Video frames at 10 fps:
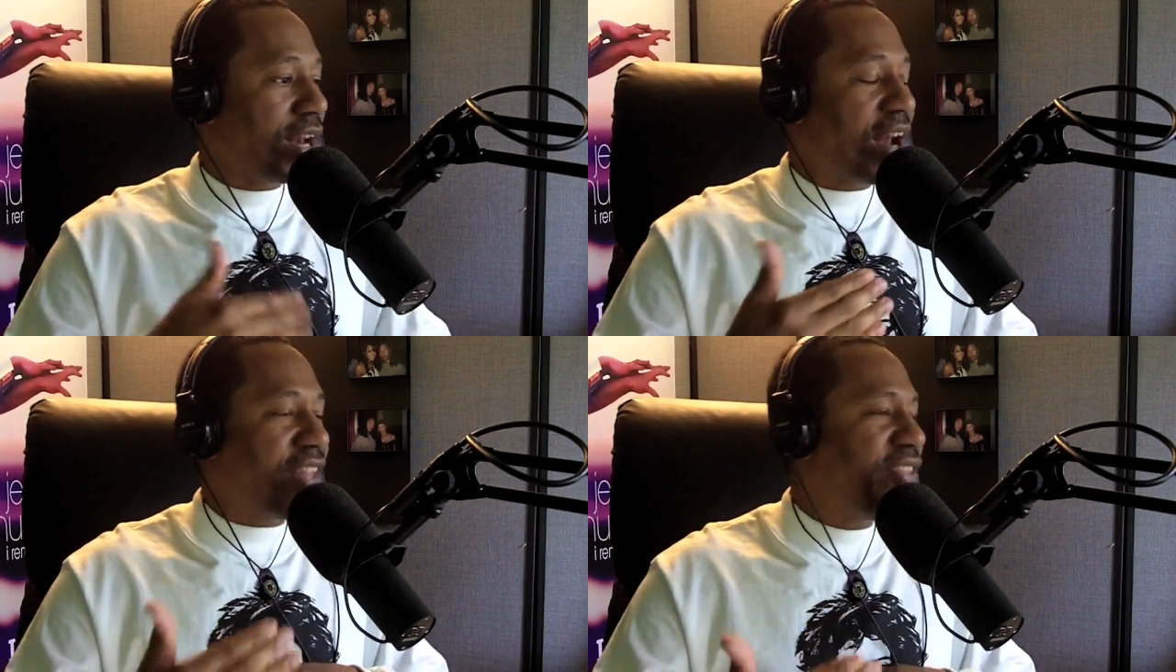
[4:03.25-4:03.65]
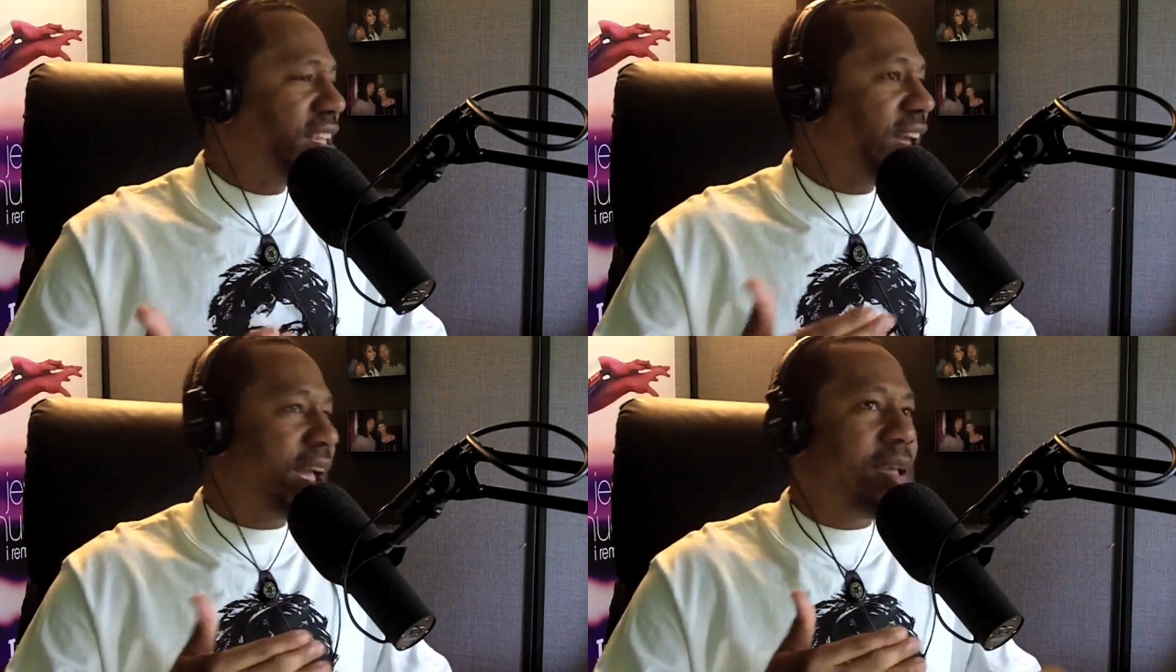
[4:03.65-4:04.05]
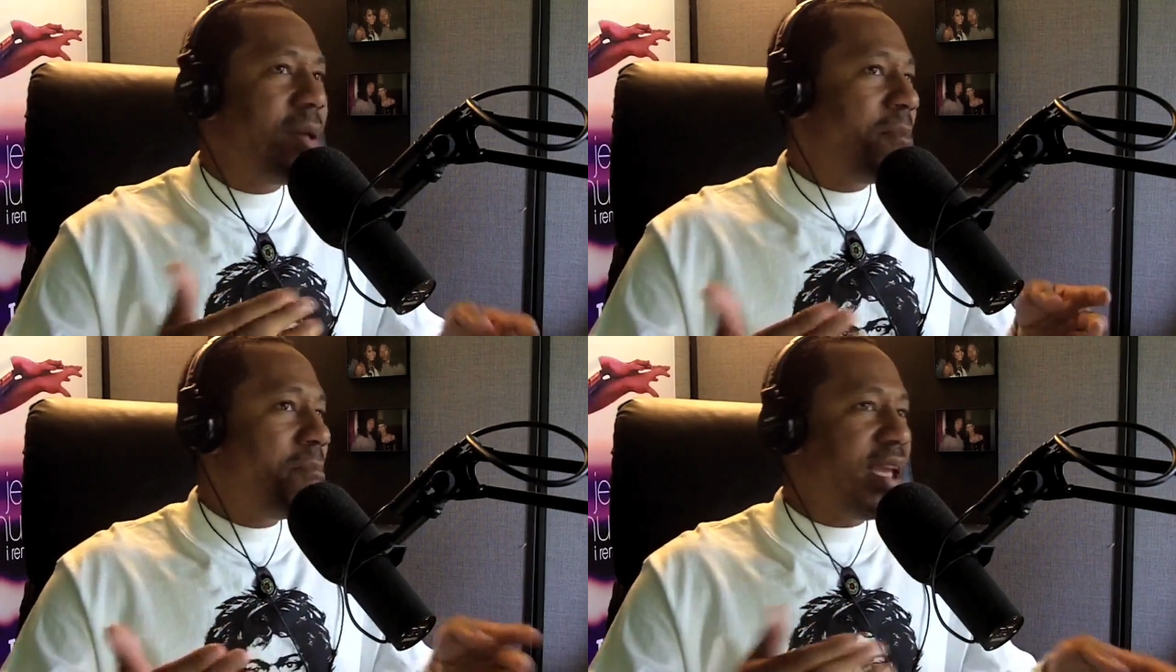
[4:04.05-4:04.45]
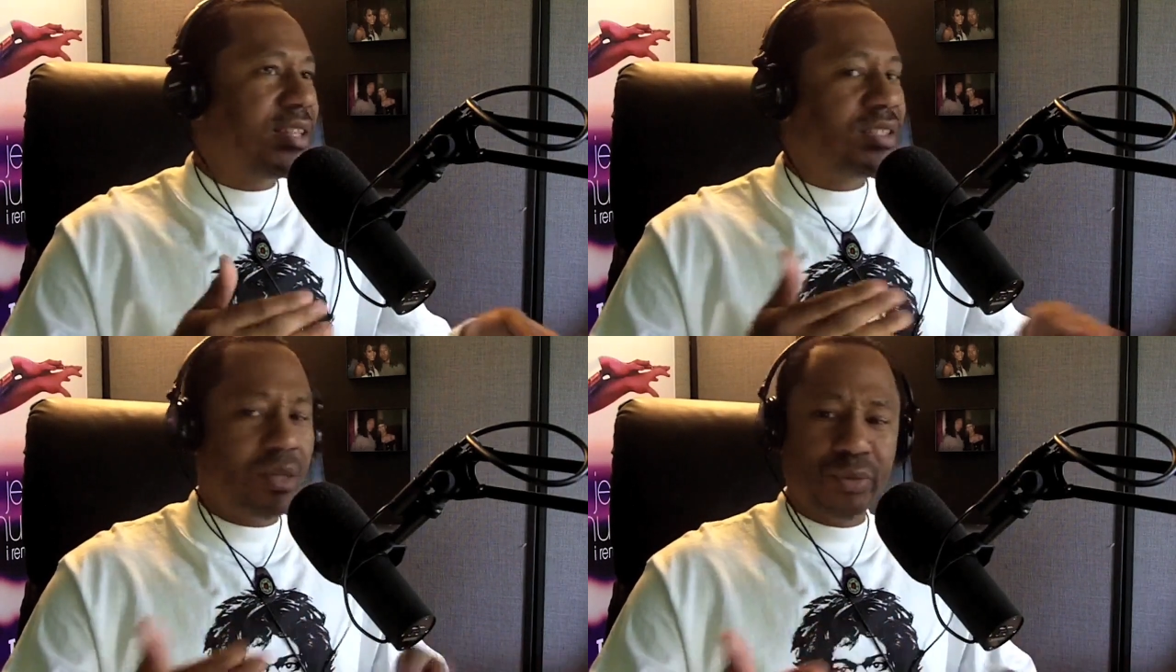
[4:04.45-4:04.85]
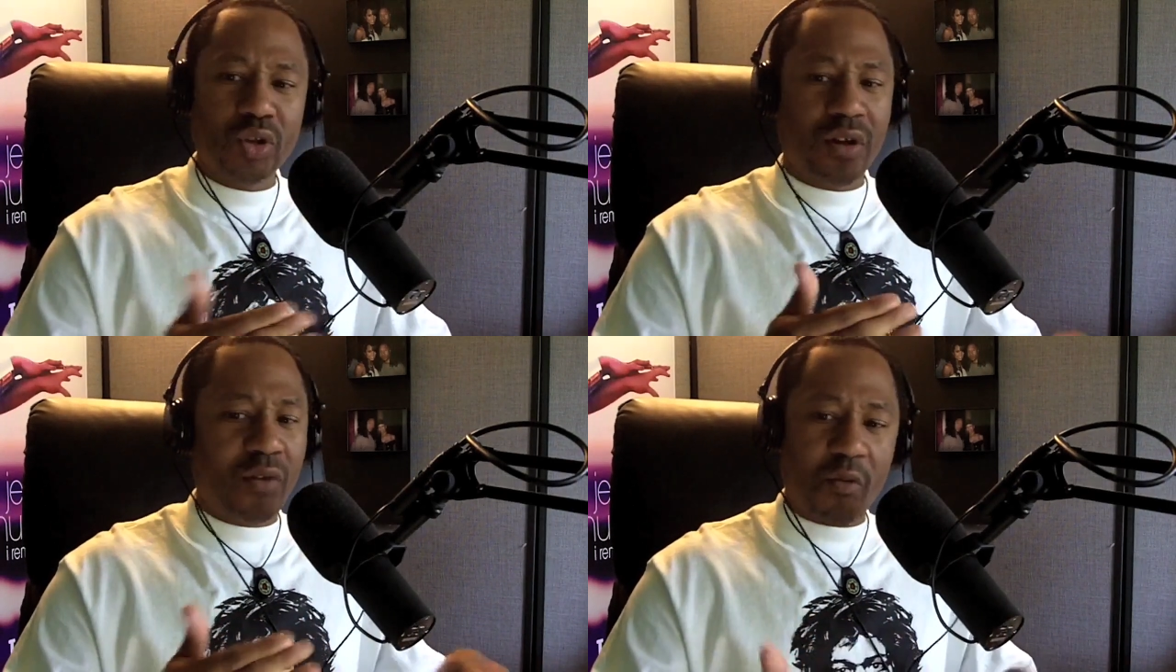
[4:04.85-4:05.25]
and I think I made some
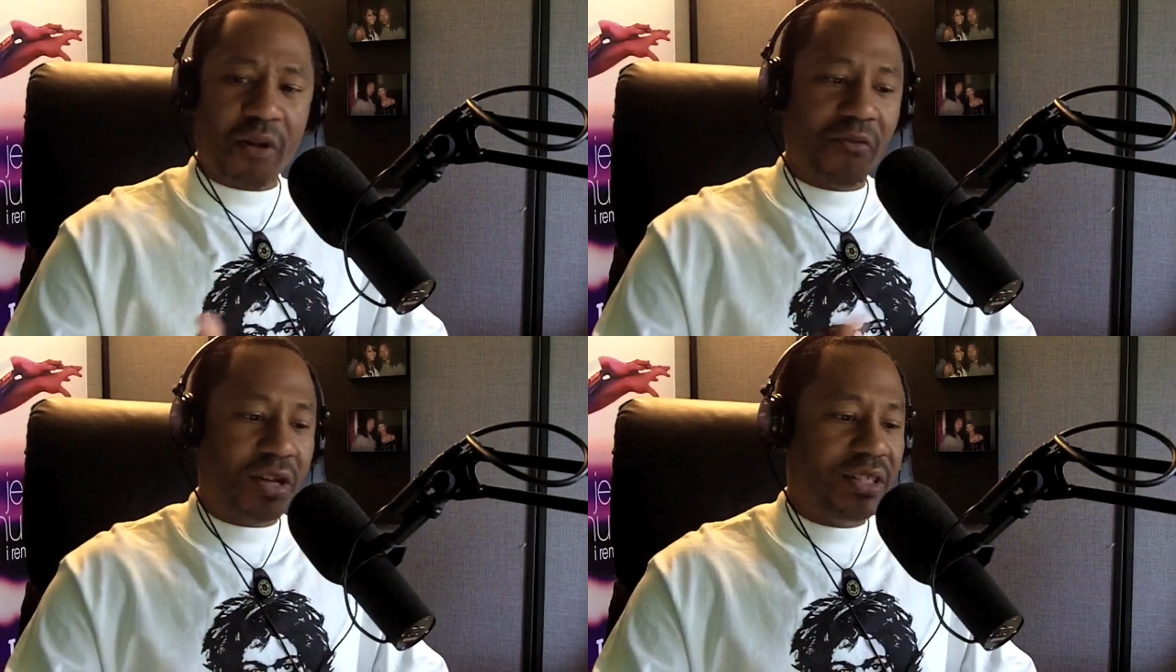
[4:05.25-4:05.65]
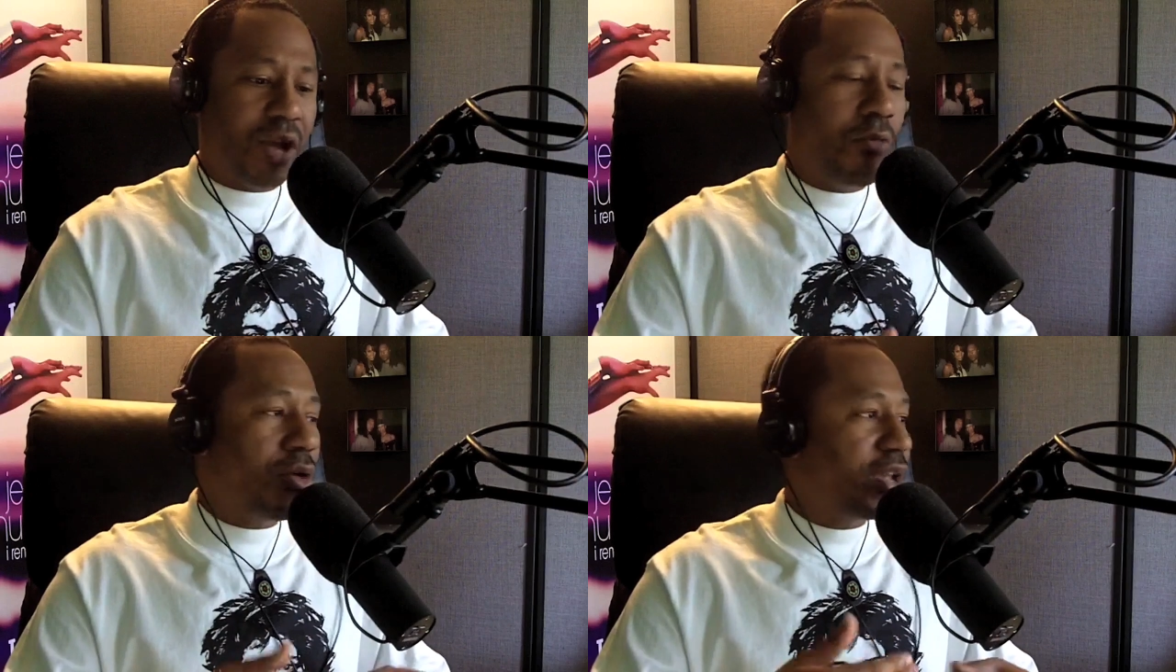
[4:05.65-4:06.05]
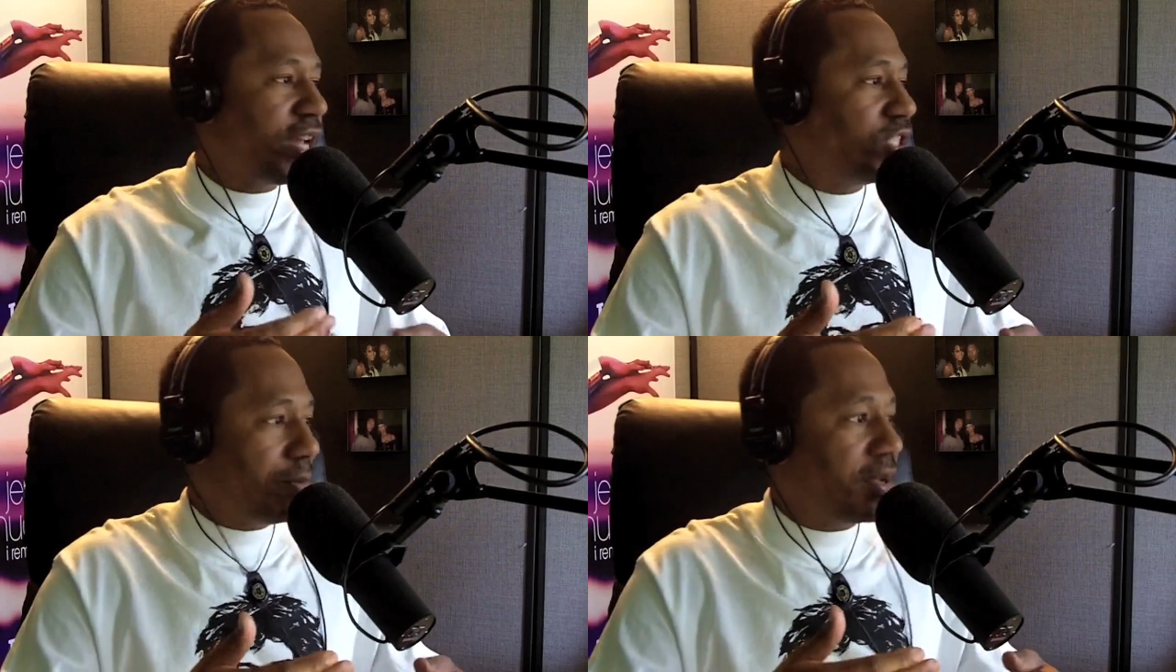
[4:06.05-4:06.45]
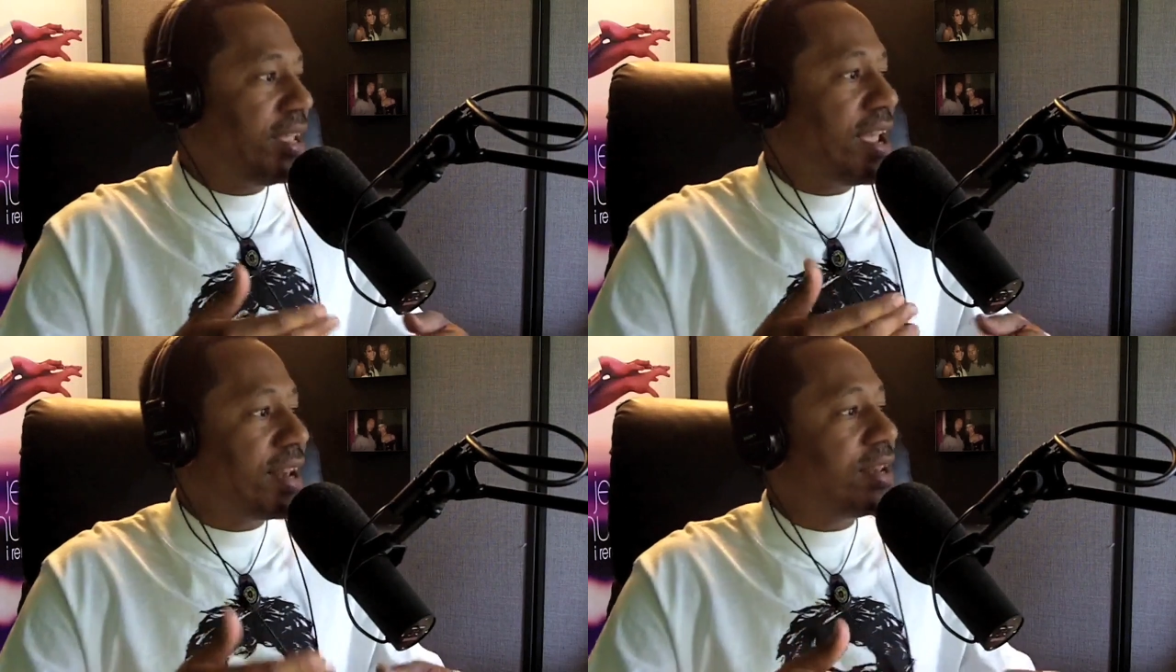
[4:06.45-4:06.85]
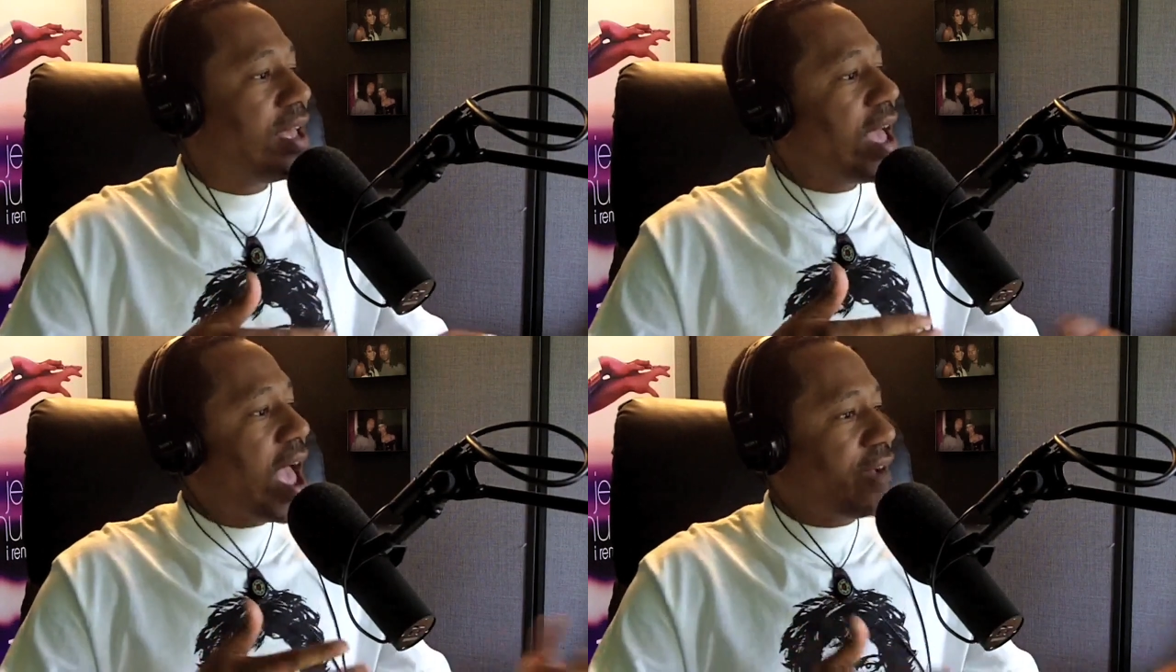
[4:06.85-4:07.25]
sort of a reference that we'll catch up again
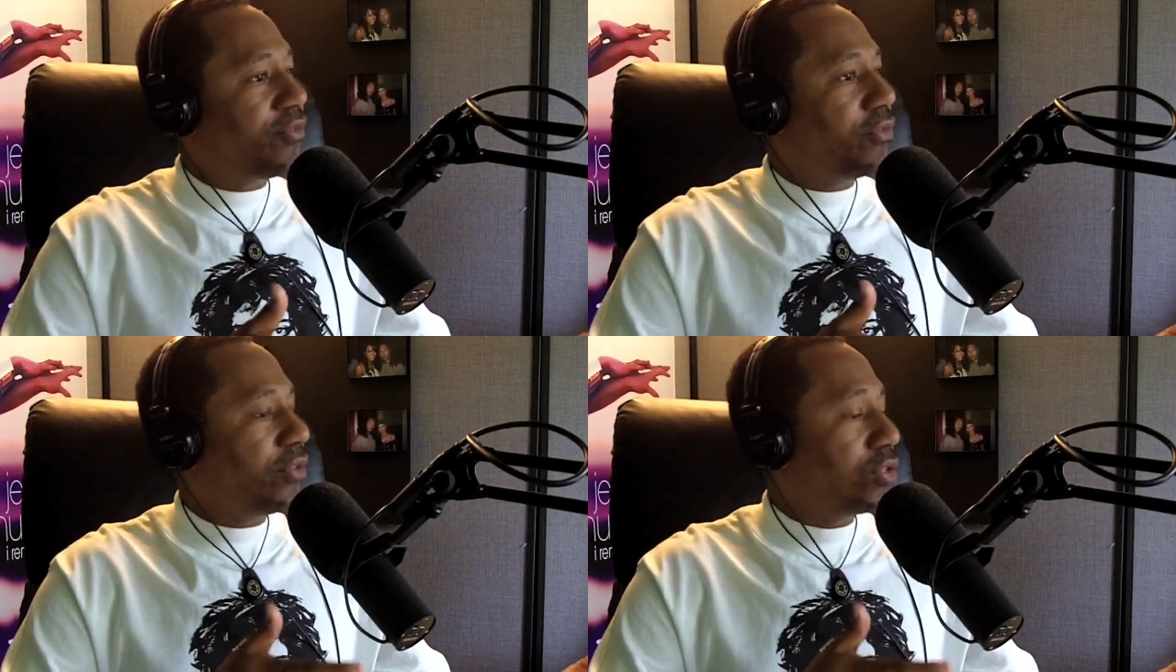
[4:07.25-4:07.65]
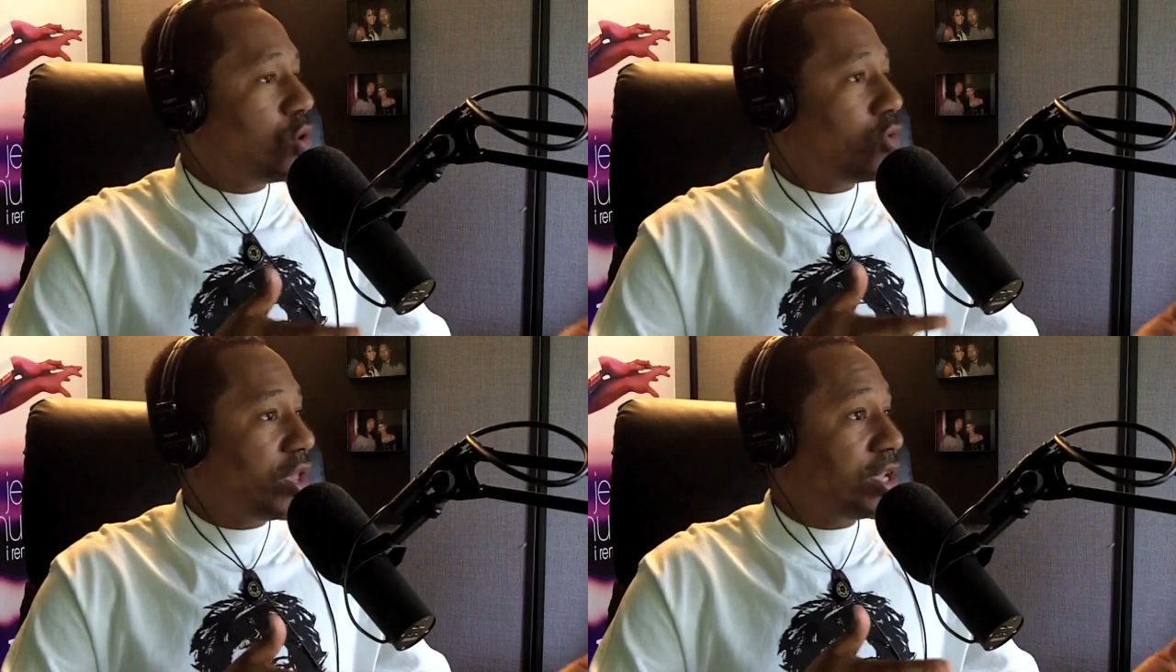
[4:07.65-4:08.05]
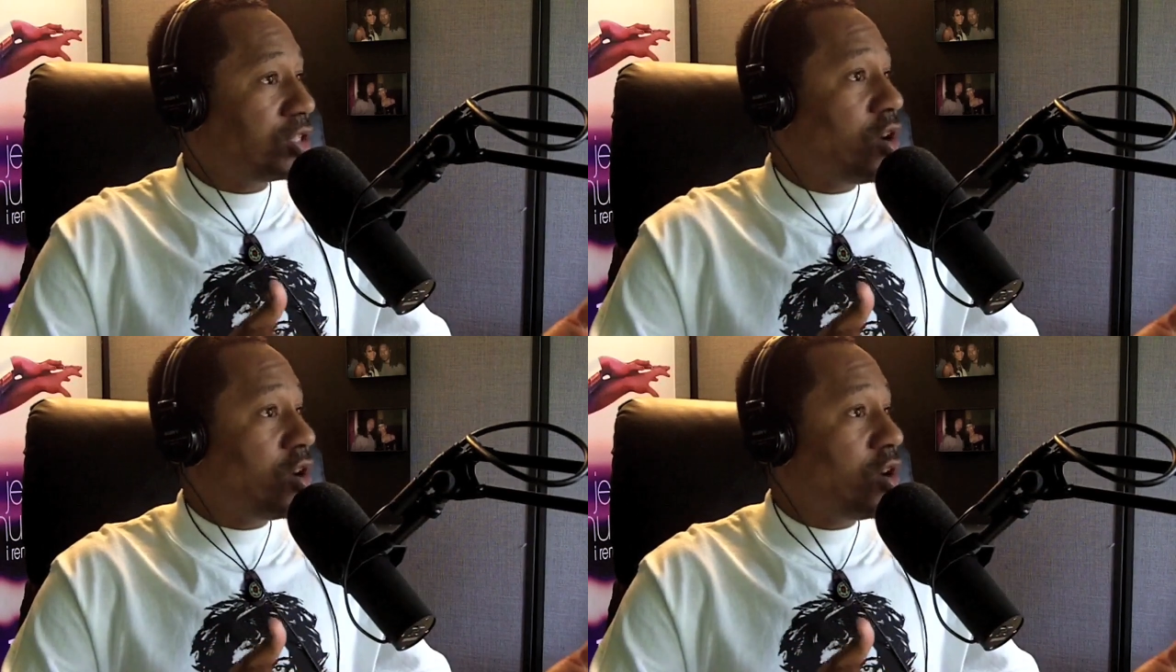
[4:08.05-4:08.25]
after this whole thing is